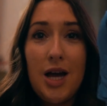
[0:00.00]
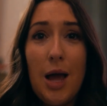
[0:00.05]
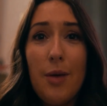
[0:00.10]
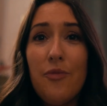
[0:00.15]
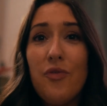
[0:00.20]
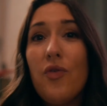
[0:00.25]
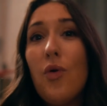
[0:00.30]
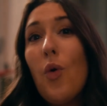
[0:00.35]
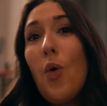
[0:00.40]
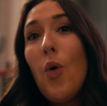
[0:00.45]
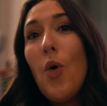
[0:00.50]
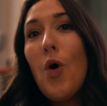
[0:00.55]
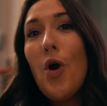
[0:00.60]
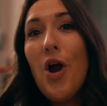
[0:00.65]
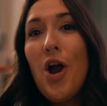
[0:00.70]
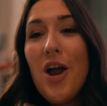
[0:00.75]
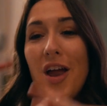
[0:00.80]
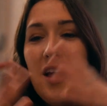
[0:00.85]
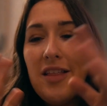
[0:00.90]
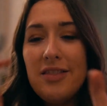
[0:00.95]
time
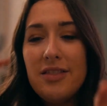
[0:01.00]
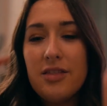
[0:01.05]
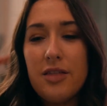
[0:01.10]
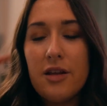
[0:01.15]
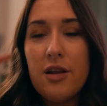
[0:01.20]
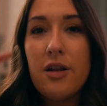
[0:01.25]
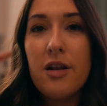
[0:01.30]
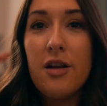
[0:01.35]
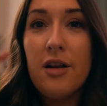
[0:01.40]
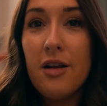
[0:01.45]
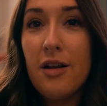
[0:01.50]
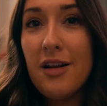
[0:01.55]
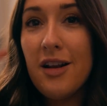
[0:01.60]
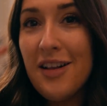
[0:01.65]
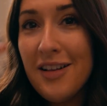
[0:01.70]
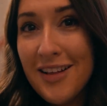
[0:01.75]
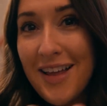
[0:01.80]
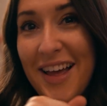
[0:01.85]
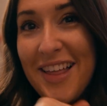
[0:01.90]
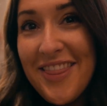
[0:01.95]
for
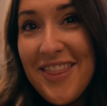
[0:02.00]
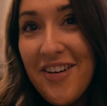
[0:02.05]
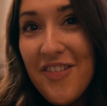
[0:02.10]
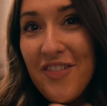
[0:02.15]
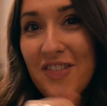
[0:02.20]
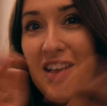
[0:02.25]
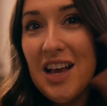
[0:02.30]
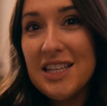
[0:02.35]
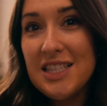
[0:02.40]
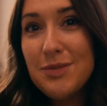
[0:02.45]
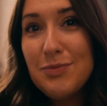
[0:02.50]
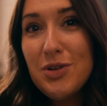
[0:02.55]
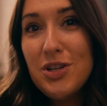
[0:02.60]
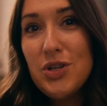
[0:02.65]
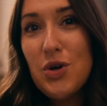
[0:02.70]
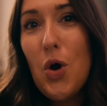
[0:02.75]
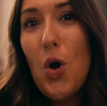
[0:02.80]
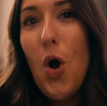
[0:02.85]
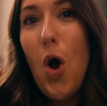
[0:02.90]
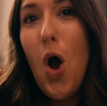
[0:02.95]
the
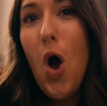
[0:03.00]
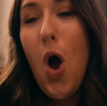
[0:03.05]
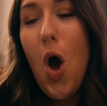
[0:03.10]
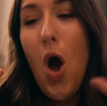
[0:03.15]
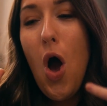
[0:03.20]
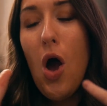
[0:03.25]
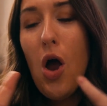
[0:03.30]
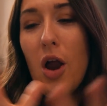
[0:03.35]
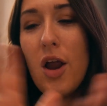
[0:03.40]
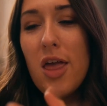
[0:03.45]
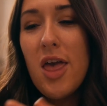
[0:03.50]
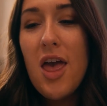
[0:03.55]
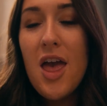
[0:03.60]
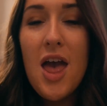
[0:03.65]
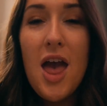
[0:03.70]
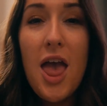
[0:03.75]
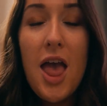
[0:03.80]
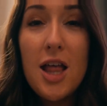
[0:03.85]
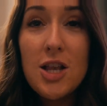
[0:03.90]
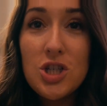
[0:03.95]
tour.
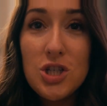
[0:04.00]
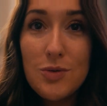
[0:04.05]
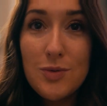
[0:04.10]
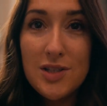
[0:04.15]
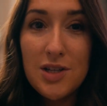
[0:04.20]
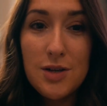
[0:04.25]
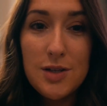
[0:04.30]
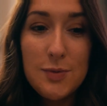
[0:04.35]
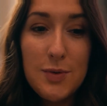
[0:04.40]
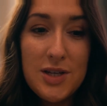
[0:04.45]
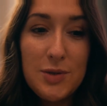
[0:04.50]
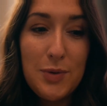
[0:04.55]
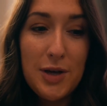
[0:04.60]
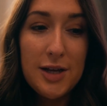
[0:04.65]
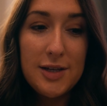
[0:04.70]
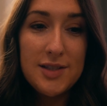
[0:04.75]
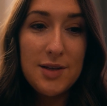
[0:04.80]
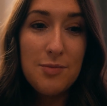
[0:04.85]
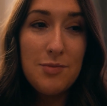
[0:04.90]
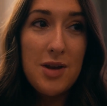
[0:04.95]
Angelo was on his way to
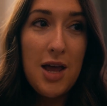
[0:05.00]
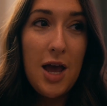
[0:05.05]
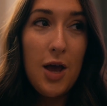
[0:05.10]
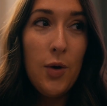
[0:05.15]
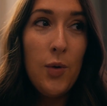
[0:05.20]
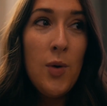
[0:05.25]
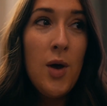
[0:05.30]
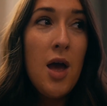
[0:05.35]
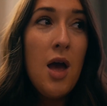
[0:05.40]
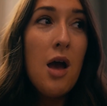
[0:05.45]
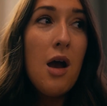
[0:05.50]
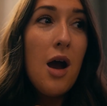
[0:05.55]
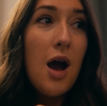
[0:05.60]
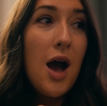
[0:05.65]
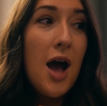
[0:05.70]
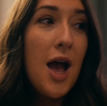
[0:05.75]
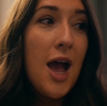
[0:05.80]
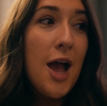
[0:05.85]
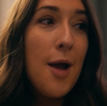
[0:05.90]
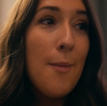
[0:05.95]
pick us up now.
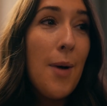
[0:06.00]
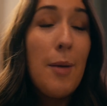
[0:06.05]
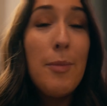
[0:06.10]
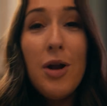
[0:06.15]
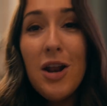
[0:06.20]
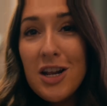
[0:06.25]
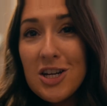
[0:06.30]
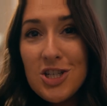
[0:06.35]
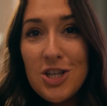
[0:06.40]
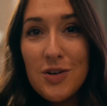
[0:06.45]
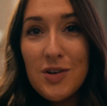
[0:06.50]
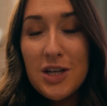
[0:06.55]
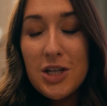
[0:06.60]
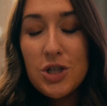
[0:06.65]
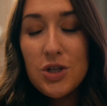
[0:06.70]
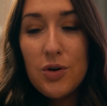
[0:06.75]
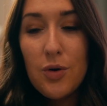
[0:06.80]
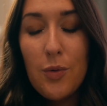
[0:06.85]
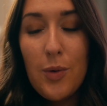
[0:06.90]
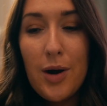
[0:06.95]
I am, I'm not actually really
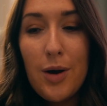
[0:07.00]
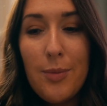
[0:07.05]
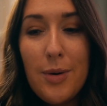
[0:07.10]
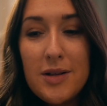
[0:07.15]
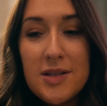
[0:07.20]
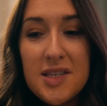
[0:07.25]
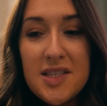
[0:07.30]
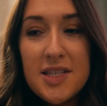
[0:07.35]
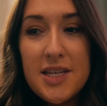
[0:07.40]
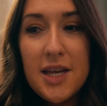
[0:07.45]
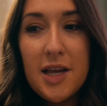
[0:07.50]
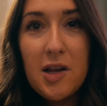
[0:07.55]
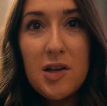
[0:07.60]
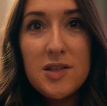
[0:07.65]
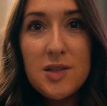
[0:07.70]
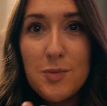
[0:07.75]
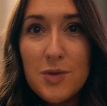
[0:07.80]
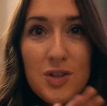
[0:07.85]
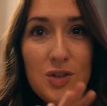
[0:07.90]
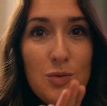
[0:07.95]
sure whereabouts he's taking
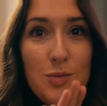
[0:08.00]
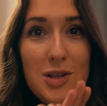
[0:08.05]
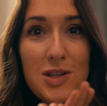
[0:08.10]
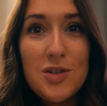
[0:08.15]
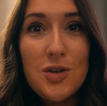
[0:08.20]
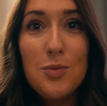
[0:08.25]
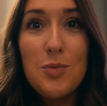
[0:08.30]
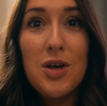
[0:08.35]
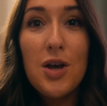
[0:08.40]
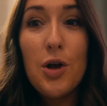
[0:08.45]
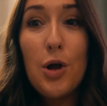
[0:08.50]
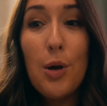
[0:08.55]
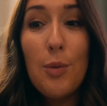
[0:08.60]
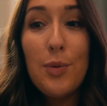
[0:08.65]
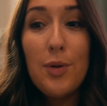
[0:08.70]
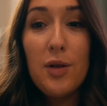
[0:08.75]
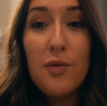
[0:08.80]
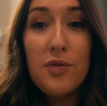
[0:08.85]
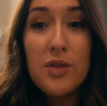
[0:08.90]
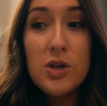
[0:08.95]
us. I'm assuming it's going to be a
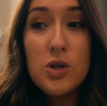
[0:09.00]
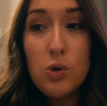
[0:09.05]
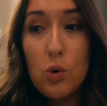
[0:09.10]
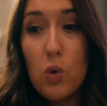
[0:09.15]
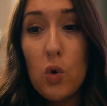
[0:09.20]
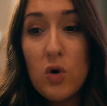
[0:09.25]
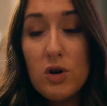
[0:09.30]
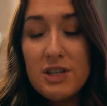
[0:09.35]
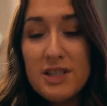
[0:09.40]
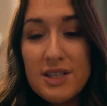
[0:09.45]
couple of tour